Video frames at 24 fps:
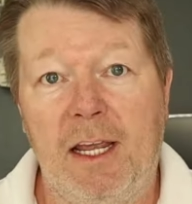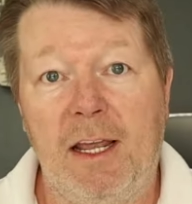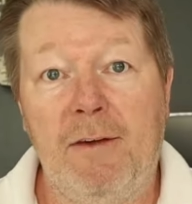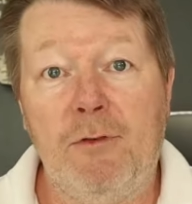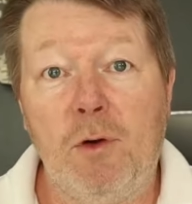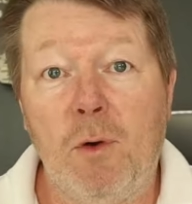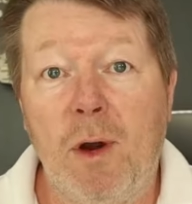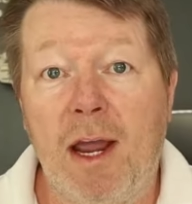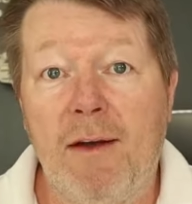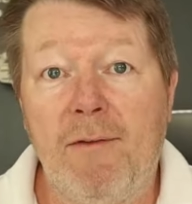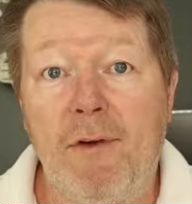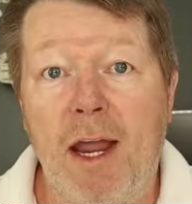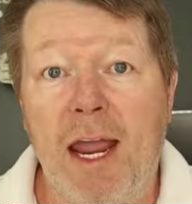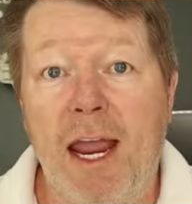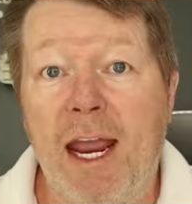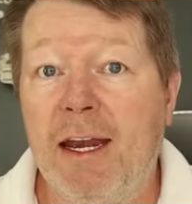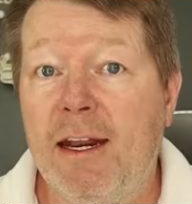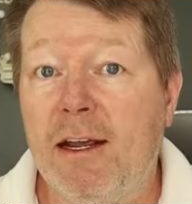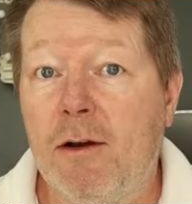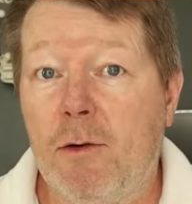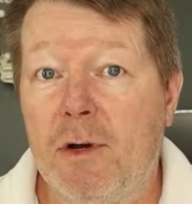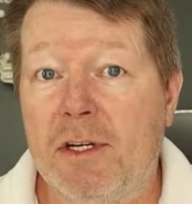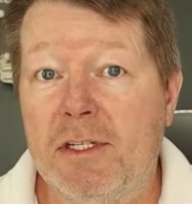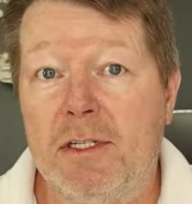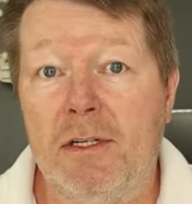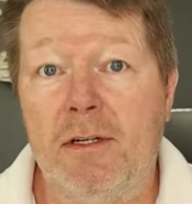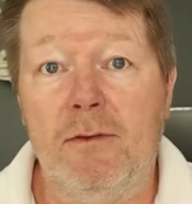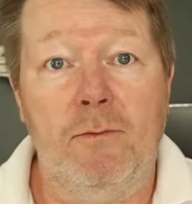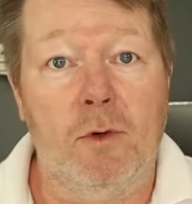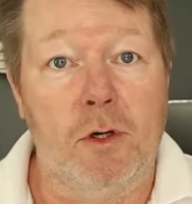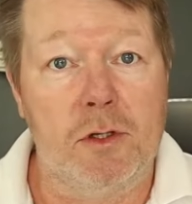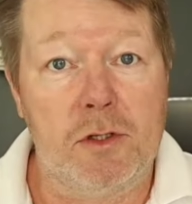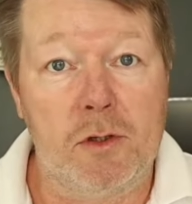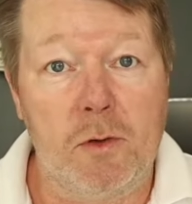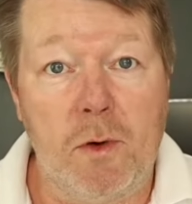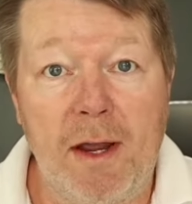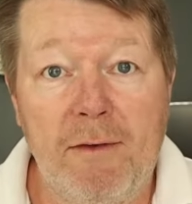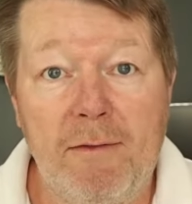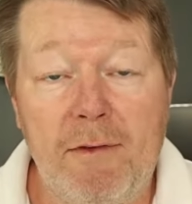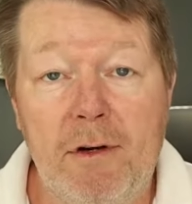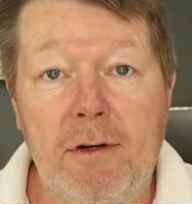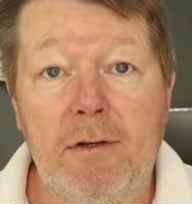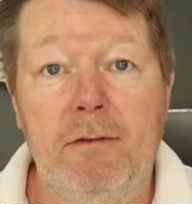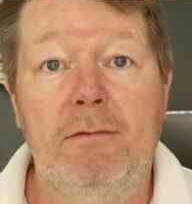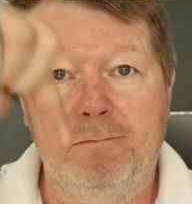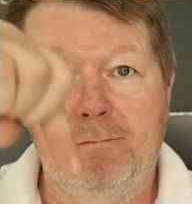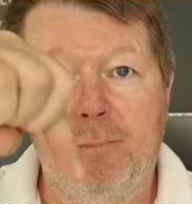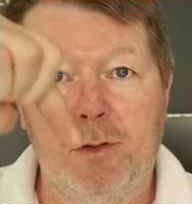If you have any questions
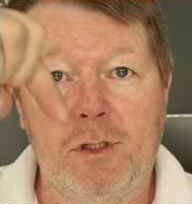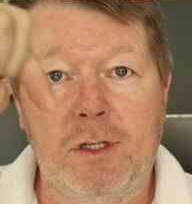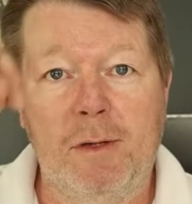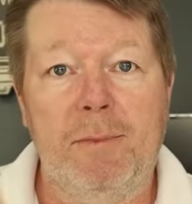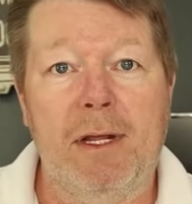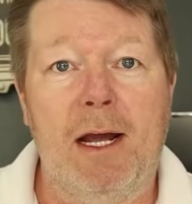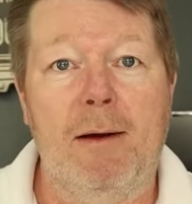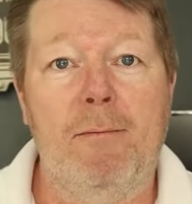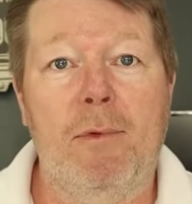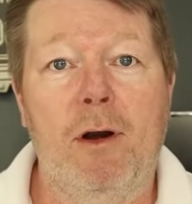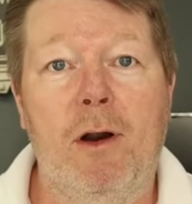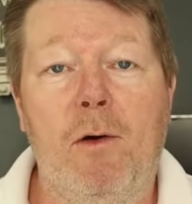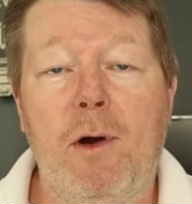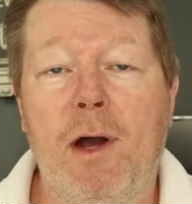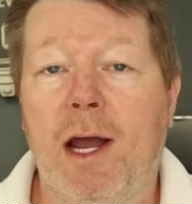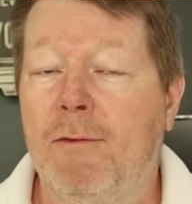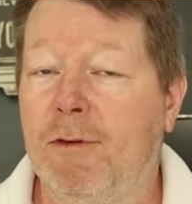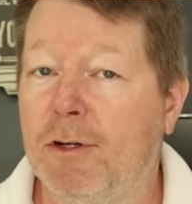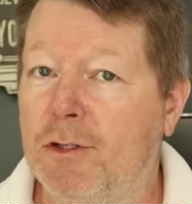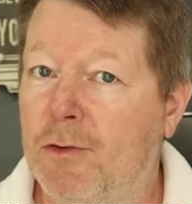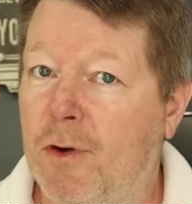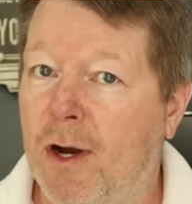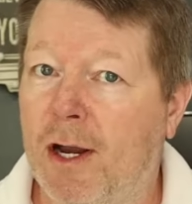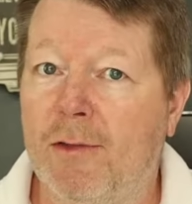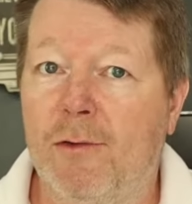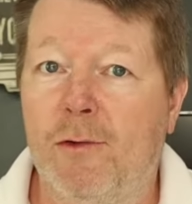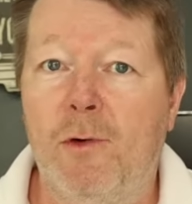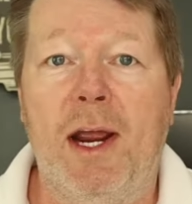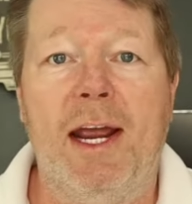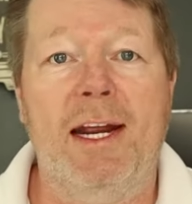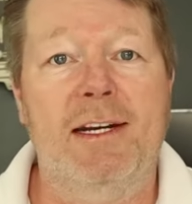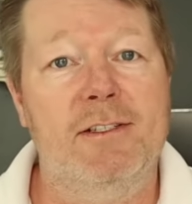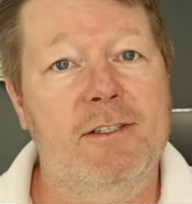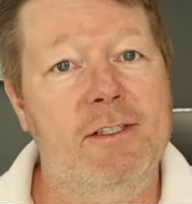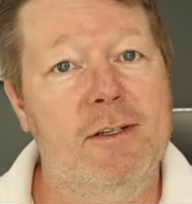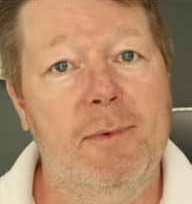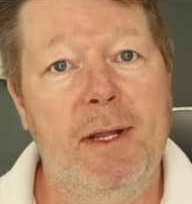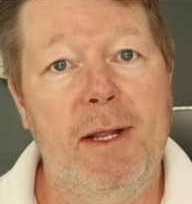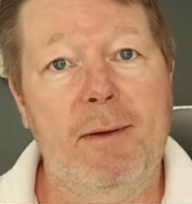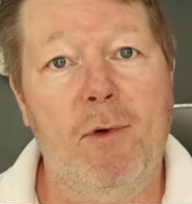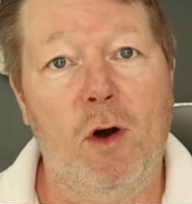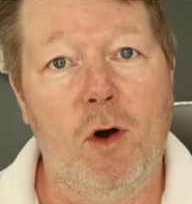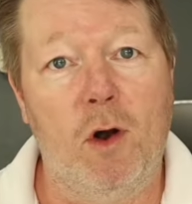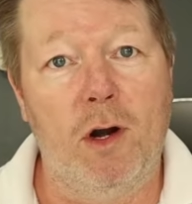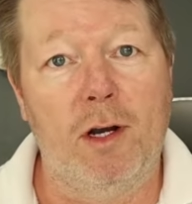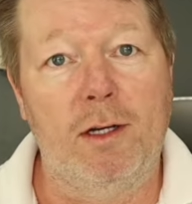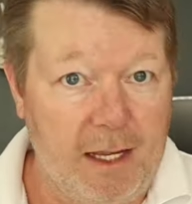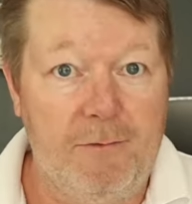whatsoever, put them down below. I will try to answer them
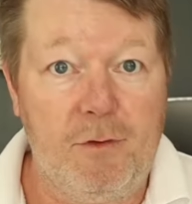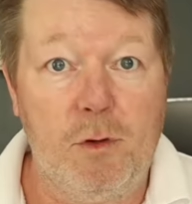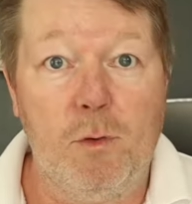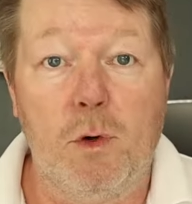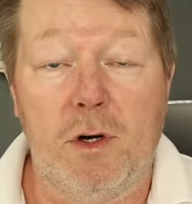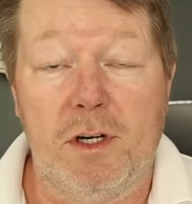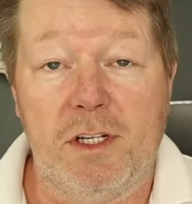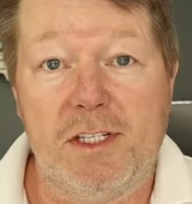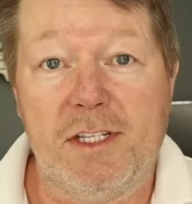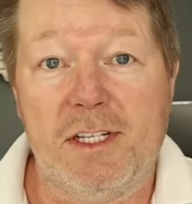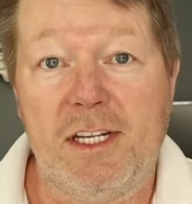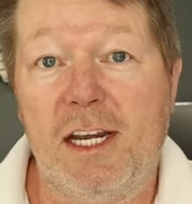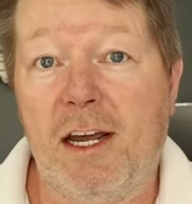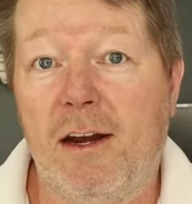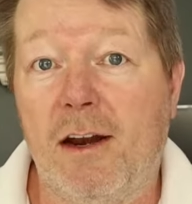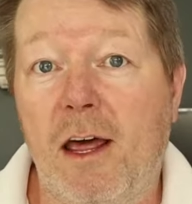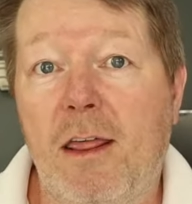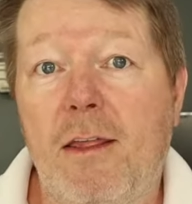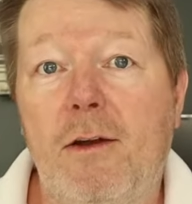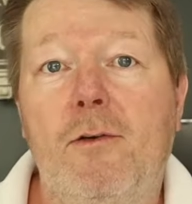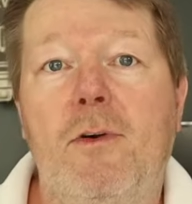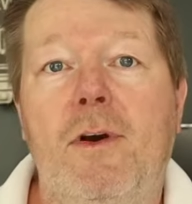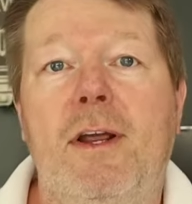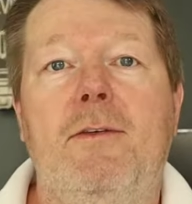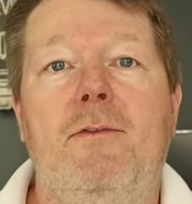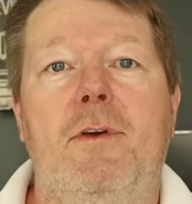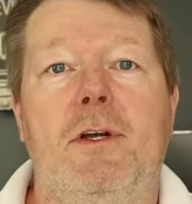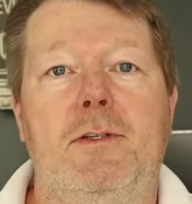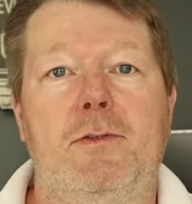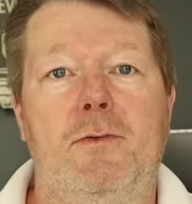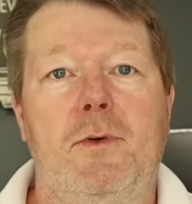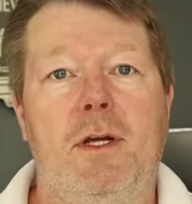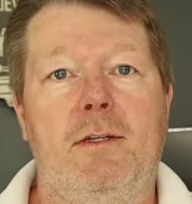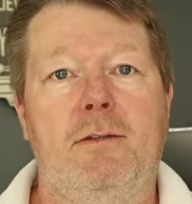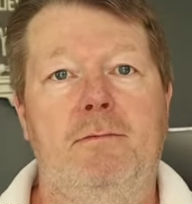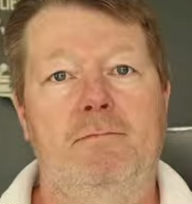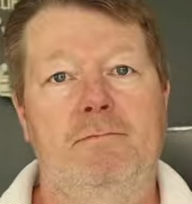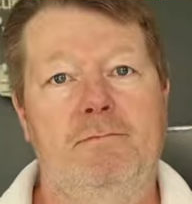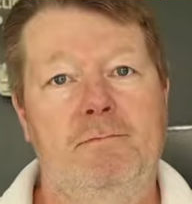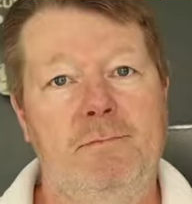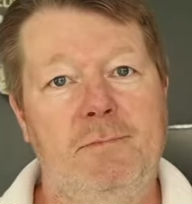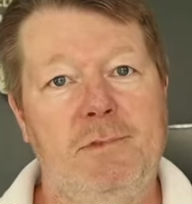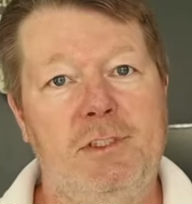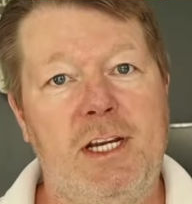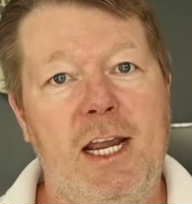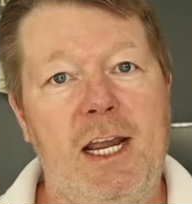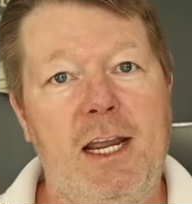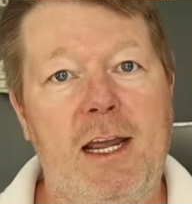all. If you wanna see another great restaurant,
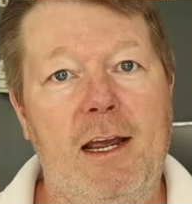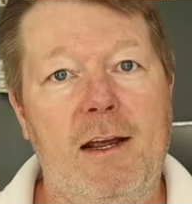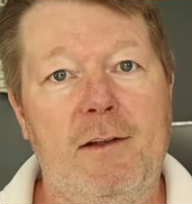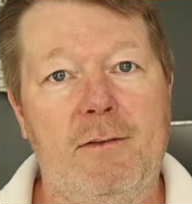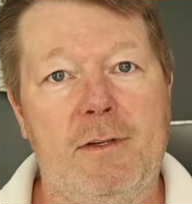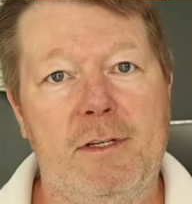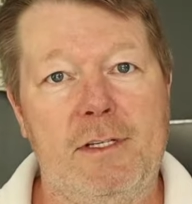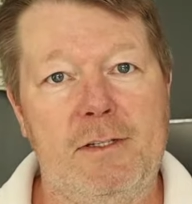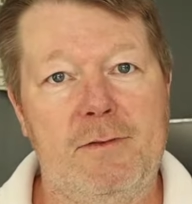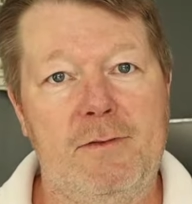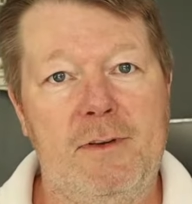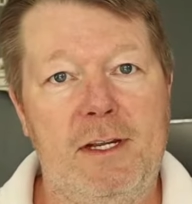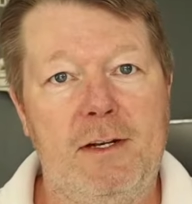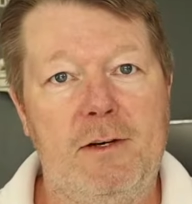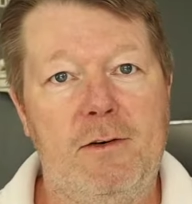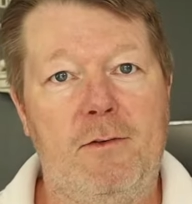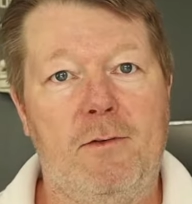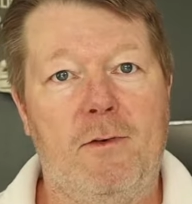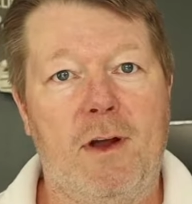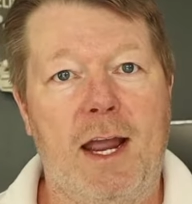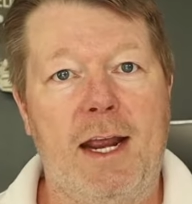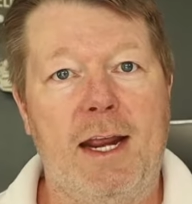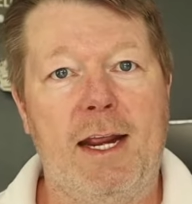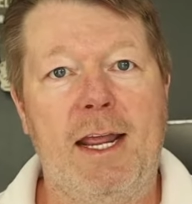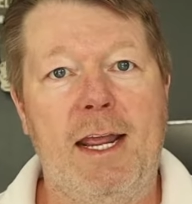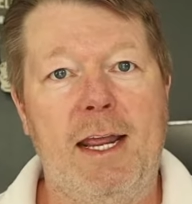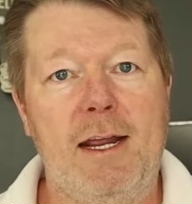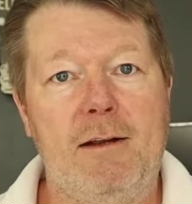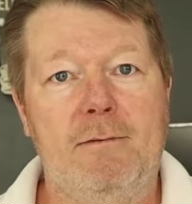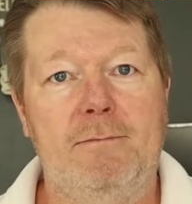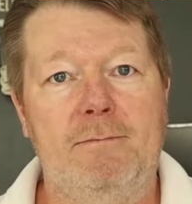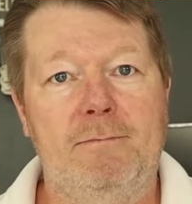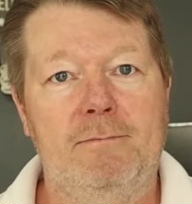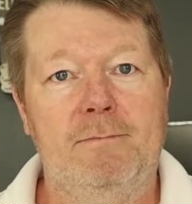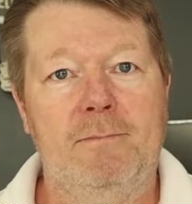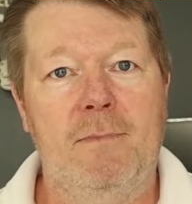check out this video right here.